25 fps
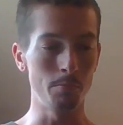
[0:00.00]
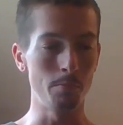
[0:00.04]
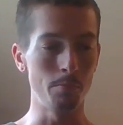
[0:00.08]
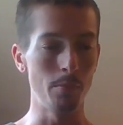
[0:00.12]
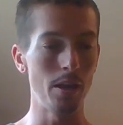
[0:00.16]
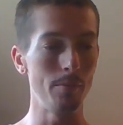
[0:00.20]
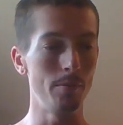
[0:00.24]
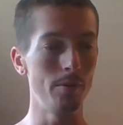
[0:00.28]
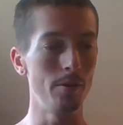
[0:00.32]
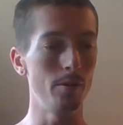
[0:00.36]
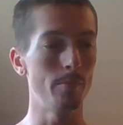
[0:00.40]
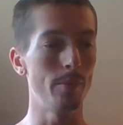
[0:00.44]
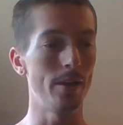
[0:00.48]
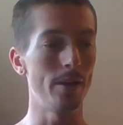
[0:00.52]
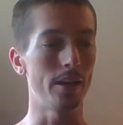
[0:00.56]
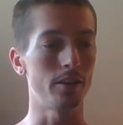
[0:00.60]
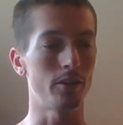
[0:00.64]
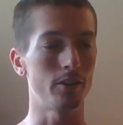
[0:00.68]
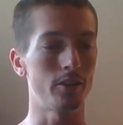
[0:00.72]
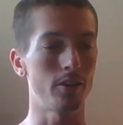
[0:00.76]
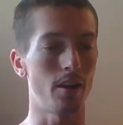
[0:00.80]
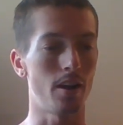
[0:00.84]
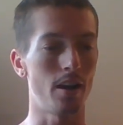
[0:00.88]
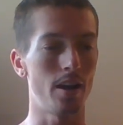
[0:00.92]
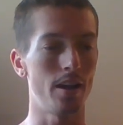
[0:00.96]
Maybe you make a
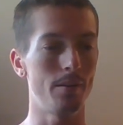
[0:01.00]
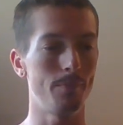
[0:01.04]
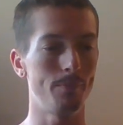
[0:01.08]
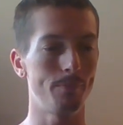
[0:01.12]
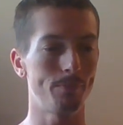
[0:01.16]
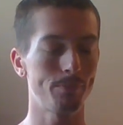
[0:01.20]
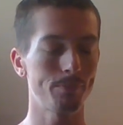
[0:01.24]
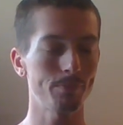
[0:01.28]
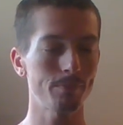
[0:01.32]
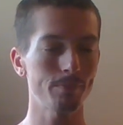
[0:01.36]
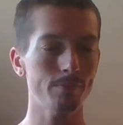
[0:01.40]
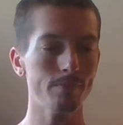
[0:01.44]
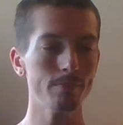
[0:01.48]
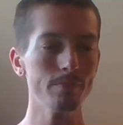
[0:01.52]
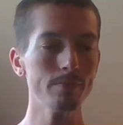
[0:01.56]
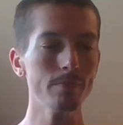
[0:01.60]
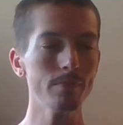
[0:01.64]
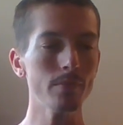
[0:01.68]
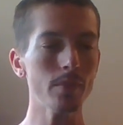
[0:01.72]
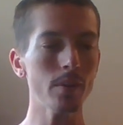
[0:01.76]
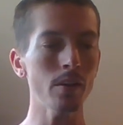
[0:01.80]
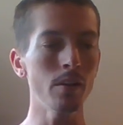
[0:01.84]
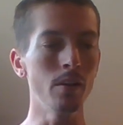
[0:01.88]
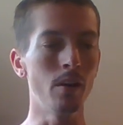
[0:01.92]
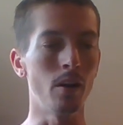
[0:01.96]
shot
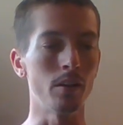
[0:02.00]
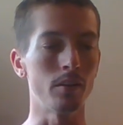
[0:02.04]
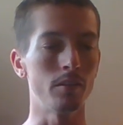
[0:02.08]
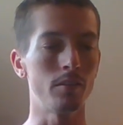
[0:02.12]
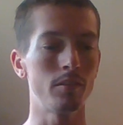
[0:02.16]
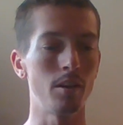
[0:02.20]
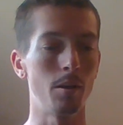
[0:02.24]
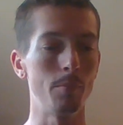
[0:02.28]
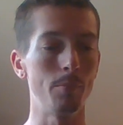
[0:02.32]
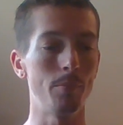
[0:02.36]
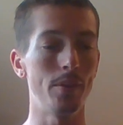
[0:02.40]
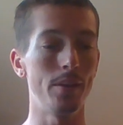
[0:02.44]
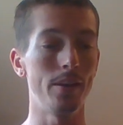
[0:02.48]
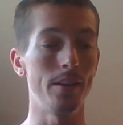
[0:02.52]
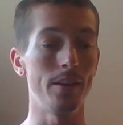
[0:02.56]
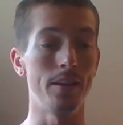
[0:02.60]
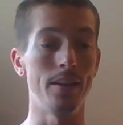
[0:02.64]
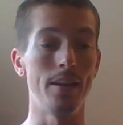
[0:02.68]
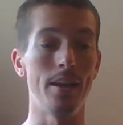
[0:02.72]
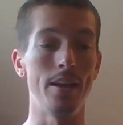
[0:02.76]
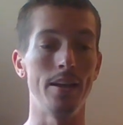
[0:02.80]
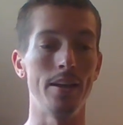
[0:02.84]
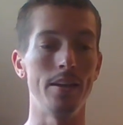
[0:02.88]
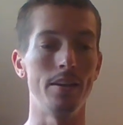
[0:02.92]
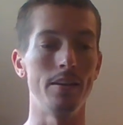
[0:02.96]
on
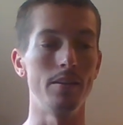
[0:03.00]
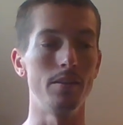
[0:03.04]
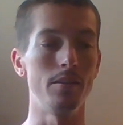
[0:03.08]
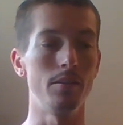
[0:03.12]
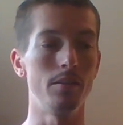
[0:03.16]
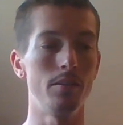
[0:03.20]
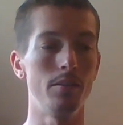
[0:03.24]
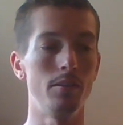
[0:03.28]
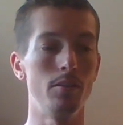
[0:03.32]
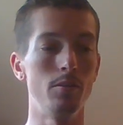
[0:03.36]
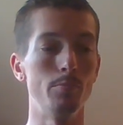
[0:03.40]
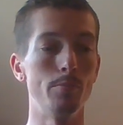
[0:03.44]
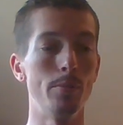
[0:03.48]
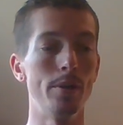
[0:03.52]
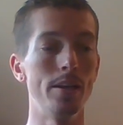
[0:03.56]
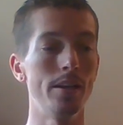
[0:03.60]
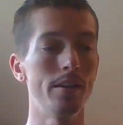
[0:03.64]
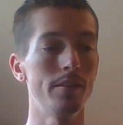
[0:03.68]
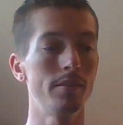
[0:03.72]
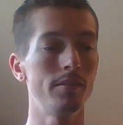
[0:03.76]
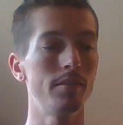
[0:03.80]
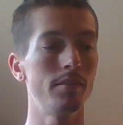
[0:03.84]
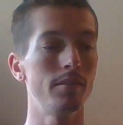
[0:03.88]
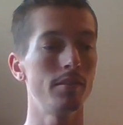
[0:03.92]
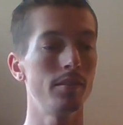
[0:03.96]
something and you
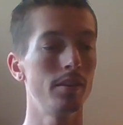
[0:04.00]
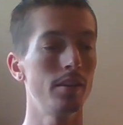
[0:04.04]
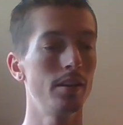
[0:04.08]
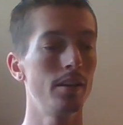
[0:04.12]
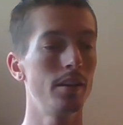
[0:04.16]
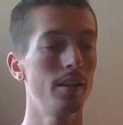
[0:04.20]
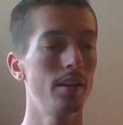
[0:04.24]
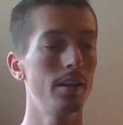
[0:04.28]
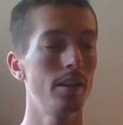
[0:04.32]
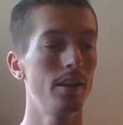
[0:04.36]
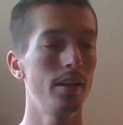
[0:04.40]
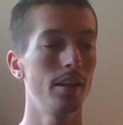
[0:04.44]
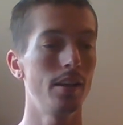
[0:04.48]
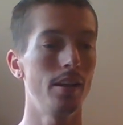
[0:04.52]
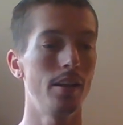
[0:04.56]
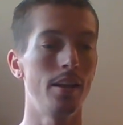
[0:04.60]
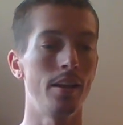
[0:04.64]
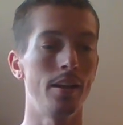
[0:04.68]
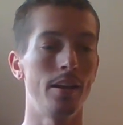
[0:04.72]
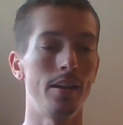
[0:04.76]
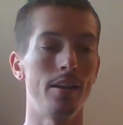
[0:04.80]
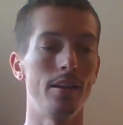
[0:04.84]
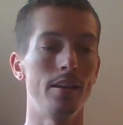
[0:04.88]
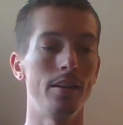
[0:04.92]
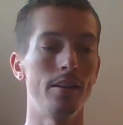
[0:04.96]
miss
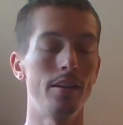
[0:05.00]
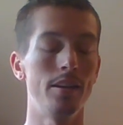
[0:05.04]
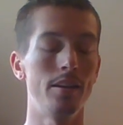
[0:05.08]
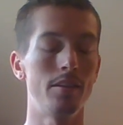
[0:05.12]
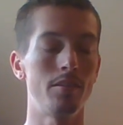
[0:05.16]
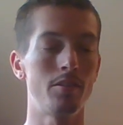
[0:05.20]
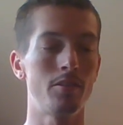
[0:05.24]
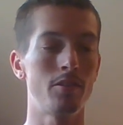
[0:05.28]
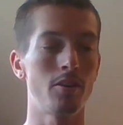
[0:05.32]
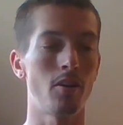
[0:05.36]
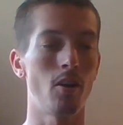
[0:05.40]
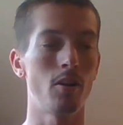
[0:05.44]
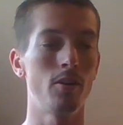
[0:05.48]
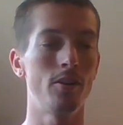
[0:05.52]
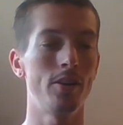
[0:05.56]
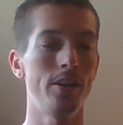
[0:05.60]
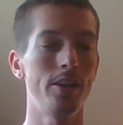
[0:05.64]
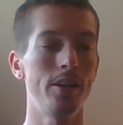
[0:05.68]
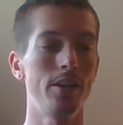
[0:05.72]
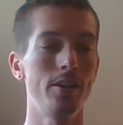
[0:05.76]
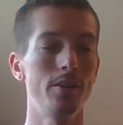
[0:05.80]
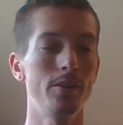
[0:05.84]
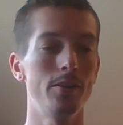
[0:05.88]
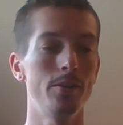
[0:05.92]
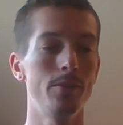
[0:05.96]
and it's
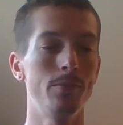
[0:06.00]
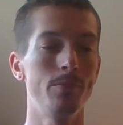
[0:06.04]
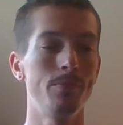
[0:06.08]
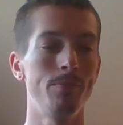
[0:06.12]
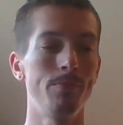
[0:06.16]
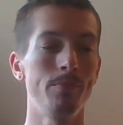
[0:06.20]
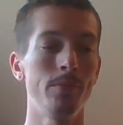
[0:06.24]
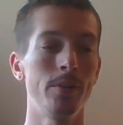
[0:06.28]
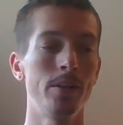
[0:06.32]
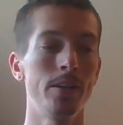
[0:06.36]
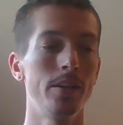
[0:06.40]
charging you.